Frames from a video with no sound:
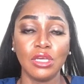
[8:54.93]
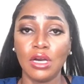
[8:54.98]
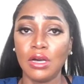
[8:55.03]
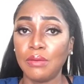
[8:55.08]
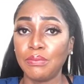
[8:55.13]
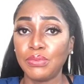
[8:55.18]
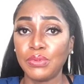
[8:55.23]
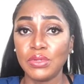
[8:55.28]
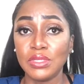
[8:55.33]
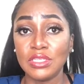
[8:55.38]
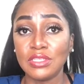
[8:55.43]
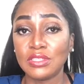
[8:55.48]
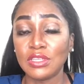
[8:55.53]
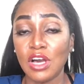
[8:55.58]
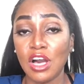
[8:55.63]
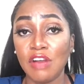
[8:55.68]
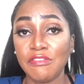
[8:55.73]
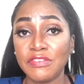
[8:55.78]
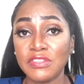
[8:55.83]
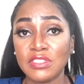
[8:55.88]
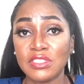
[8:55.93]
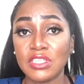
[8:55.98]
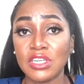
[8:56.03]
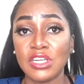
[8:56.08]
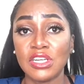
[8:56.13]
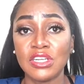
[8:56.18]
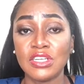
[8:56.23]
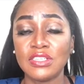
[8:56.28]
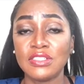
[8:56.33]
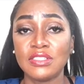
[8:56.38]
police
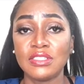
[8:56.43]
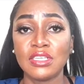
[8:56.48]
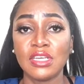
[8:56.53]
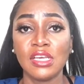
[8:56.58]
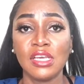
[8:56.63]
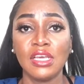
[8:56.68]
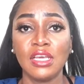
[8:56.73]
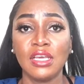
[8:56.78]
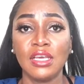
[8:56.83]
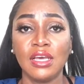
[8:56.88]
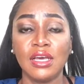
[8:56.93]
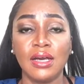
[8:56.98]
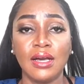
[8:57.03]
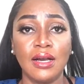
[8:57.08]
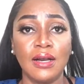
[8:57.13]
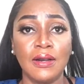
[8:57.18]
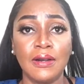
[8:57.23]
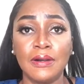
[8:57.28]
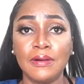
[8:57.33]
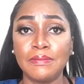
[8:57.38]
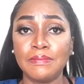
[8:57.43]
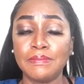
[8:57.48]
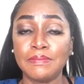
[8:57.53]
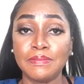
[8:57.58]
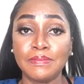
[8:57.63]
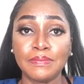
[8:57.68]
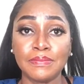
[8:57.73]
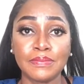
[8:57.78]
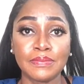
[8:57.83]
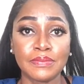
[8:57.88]
officers,
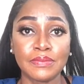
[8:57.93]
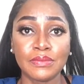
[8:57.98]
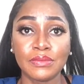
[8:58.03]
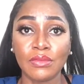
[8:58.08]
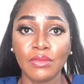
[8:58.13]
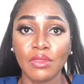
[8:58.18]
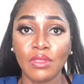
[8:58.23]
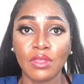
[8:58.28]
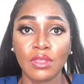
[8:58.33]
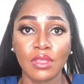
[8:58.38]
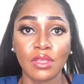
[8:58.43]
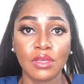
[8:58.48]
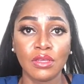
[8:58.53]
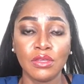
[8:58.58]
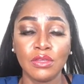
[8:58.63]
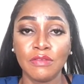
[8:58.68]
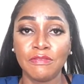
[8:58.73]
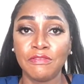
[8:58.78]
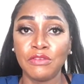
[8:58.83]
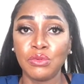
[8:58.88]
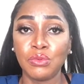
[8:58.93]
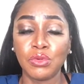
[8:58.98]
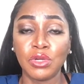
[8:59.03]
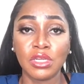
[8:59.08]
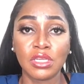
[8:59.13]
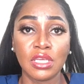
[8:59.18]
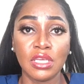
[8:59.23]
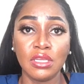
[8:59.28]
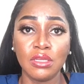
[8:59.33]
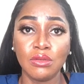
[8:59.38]
if you
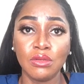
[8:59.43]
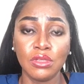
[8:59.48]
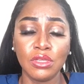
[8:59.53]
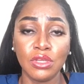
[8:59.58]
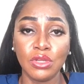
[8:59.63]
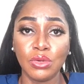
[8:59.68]
work in,